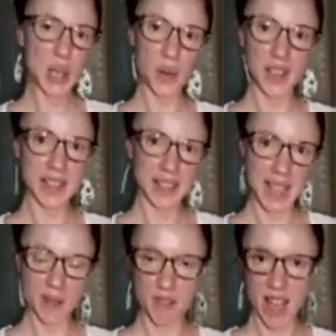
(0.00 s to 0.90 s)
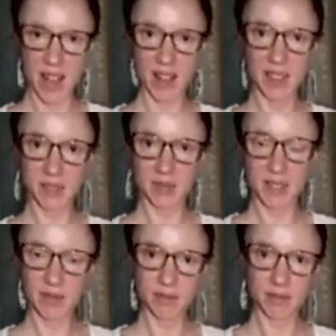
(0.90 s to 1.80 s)
You are the same there.
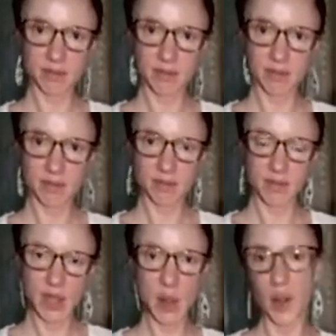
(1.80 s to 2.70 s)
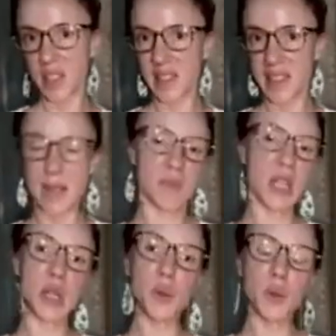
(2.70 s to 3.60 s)
You are the
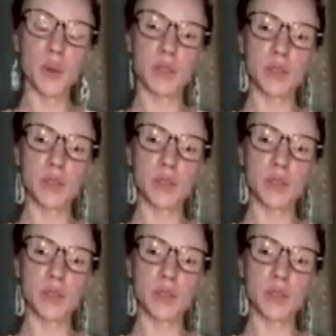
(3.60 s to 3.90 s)
same you.